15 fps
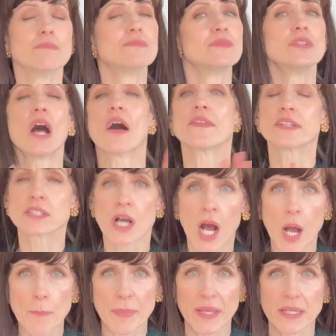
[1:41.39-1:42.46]
not the
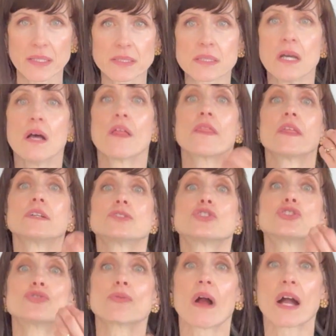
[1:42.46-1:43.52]
topics, the
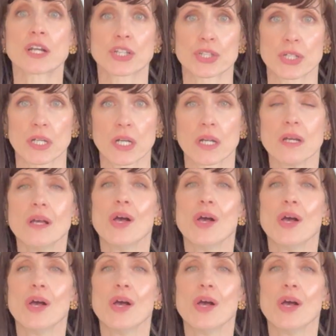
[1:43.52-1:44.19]
structure.